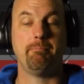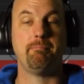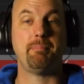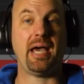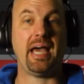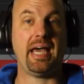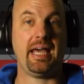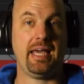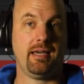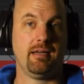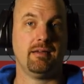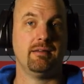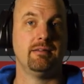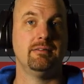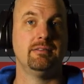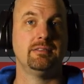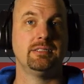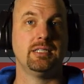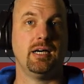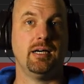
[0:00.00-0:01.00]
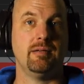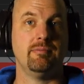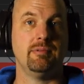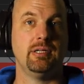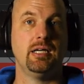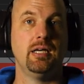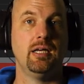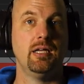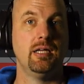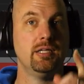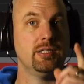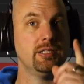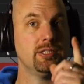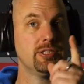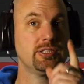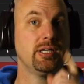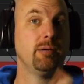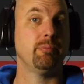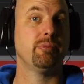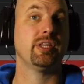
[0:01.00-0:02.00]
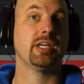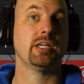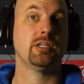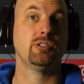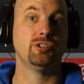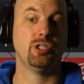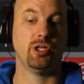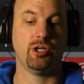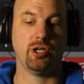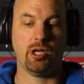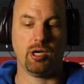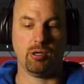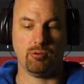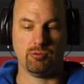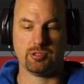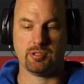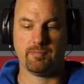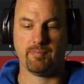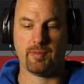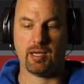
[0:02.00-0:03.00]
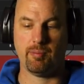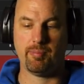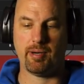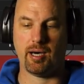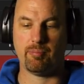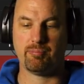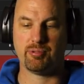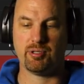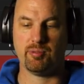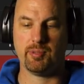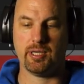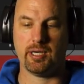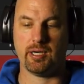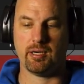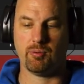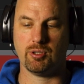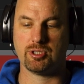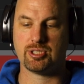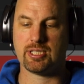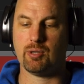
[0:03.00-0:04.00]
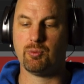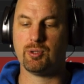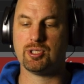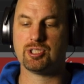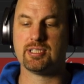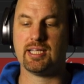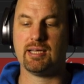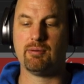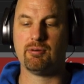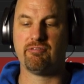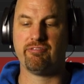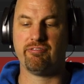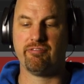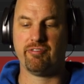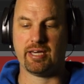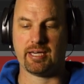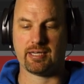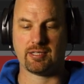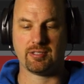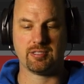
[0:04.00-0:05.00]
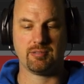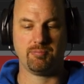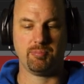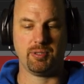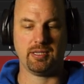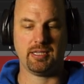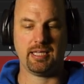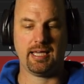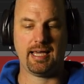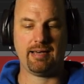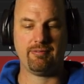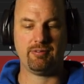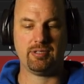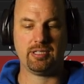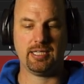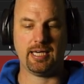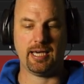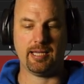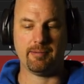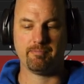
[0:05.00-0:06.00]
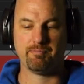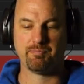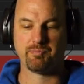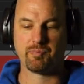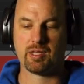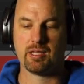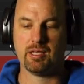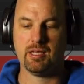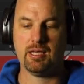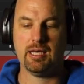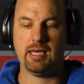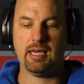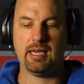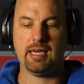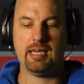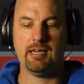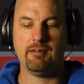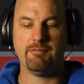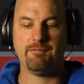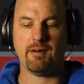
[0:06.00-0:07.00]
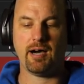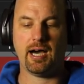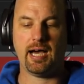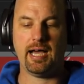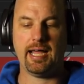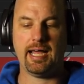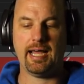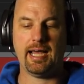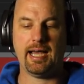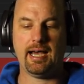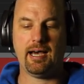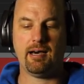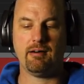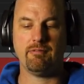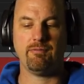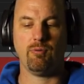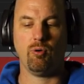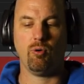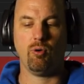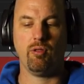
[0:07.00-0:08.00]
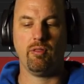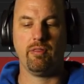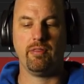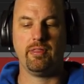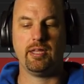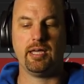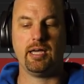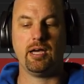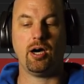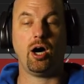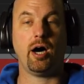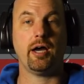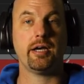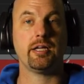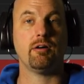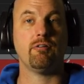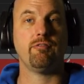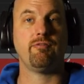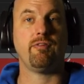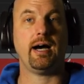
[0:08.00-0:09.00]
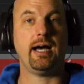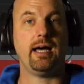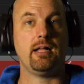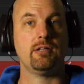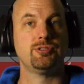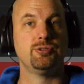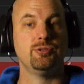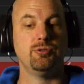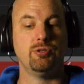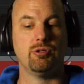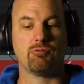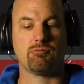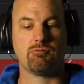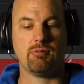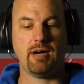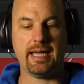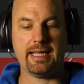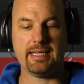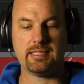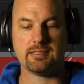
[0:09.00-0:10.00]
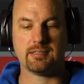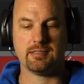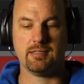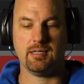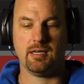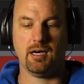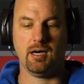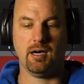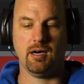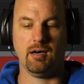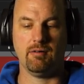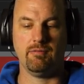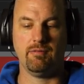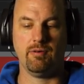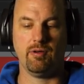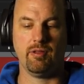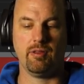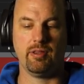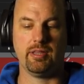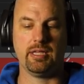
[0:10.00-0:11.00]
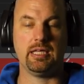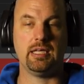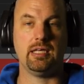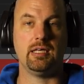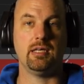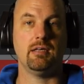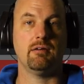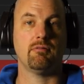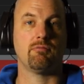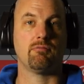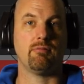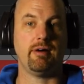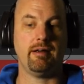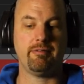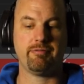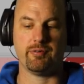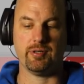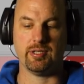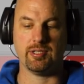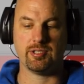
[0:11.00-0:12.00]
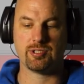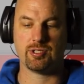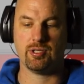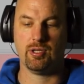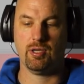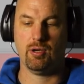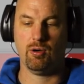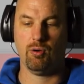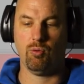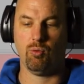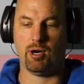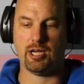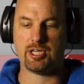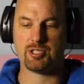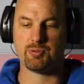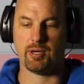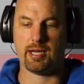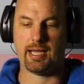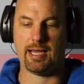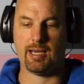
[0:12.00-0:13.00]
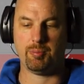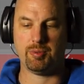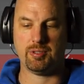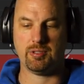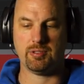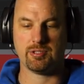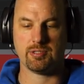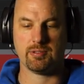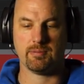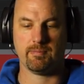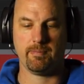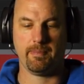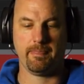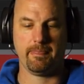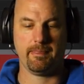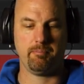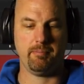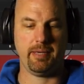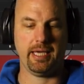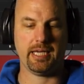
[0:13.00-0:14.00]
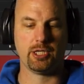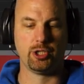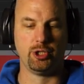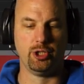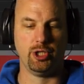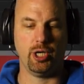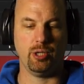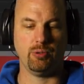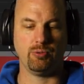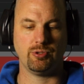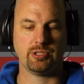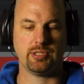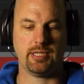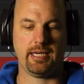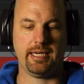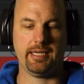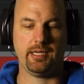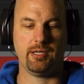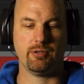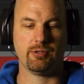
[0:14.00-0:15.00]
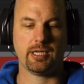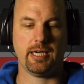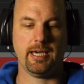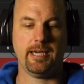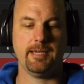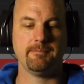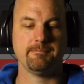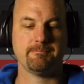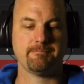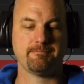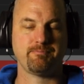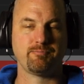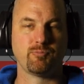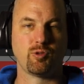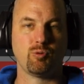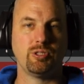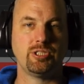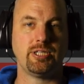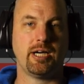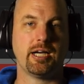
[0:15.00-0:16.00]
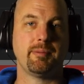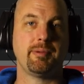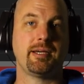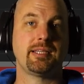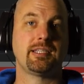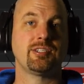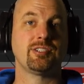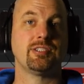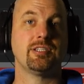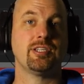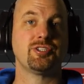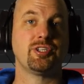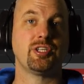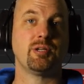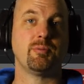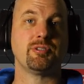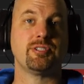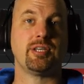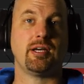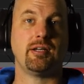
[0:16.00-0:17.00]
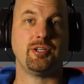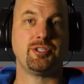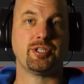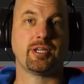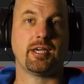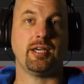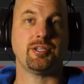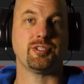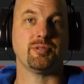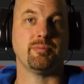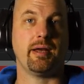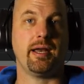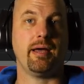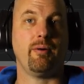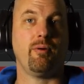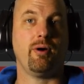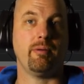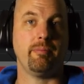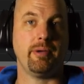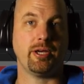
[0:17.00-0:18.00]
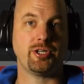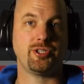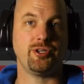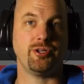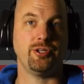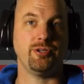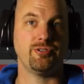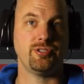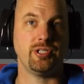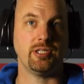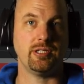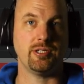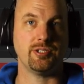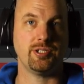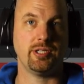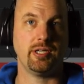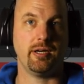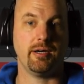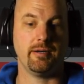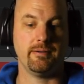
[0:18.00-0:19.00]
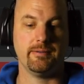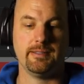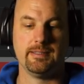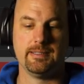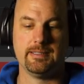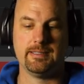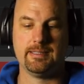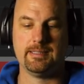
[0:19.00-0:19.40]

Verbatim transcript: Bang, done. Something to note about Premiere, which I wish they would fix, but they haven't yet. If I have the audio file to the right of the reference, watch what happens. Make note. I hit OK. We talk about this in the cinema sound education, but I want to make sure you see this here.